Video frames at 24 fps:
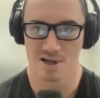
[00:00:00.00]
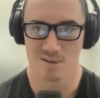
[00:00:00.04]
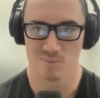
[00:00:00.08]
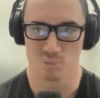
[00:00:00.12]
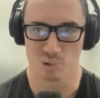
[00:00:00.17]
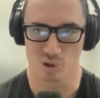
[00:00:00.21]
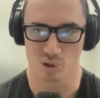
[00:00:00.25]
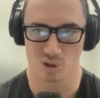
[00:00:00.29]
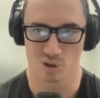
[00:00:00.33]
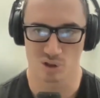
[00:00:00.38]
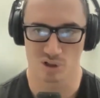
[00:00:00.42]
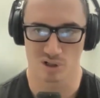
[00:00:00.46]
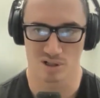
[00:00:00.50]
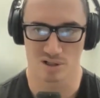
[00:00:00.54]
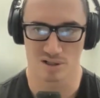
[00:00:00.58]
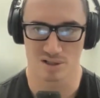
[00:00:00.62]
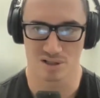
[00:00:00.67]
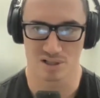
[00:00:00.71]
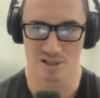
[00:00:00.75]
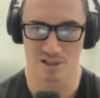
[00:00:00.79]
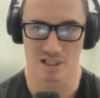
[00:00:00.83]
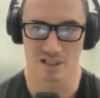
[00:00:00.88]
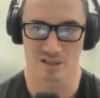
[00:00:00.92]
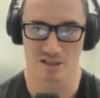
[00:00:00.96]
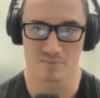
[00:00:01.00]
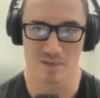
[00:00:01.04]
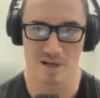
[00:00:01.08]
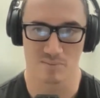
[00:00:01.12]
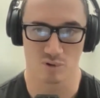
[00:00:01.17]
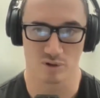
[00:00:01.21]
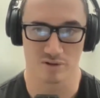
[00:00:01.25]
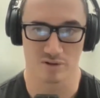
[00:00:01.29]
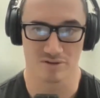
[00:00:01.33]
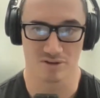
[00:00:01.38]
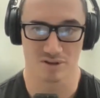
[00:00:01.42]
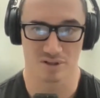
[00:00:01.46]
because another
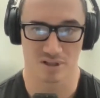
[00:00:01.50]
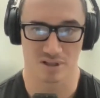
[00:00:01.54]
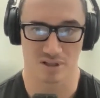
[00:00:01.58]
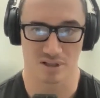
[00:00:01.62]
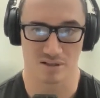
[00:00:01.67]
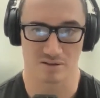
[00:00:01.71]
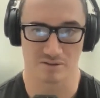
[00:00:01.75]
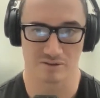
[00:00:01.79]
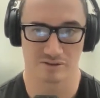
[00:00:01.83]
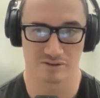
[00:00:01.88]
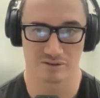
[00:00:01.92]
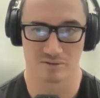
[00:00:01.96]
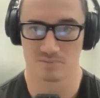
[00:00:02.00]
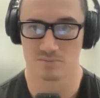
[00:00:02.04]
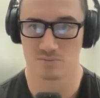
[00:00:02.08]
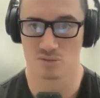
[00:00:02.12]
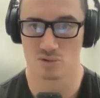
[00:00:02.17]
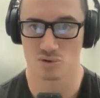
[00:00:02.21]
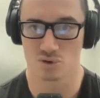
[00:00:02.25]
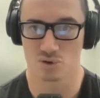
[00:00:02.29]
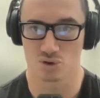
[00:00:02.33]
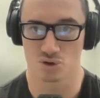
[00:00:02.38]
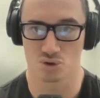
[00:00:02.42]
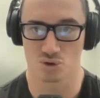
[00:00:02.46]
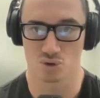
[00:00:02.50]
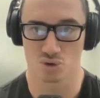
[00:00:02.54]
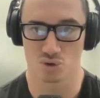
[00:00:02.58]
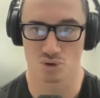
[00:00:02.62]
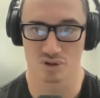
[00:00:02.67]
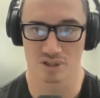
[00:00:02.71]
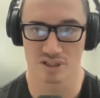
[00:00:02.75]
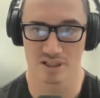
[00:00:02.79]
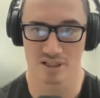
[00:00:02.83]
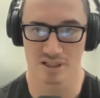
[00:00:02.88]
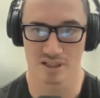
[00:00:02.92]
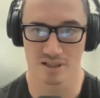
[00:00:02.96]
member of staff saw
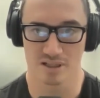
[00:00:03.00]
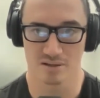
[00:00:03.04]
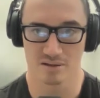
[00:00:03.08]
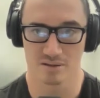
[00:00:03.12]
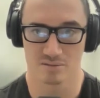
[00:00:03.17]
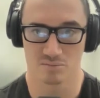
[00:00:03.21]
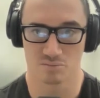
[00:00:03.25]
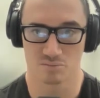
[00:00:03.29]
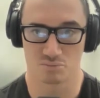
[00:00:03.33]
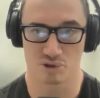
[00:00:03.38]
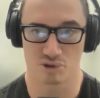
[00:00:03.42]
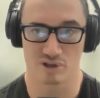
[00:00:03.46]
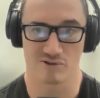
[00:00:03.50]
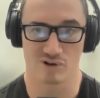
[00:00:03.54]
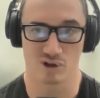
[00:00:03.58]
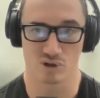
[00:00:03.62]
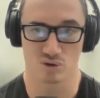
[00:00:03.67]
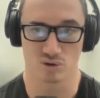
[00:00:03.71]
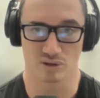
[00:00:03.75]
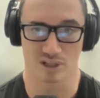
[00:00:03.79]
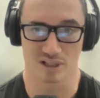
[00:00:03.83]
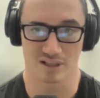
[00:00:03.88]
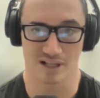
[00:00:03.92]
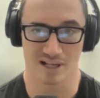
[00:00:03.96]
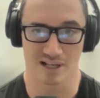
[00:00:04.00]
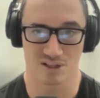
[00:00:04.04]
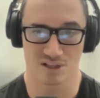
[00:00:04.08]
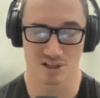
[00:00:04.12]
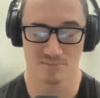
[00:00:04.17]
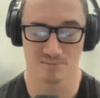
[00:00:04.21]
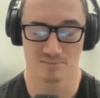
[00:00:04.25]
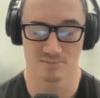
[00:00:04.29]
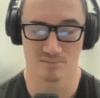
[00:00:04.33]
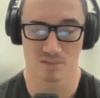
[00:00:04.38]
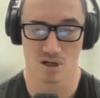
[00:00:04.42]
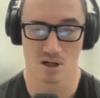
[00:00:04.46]
the pre-recorded lecture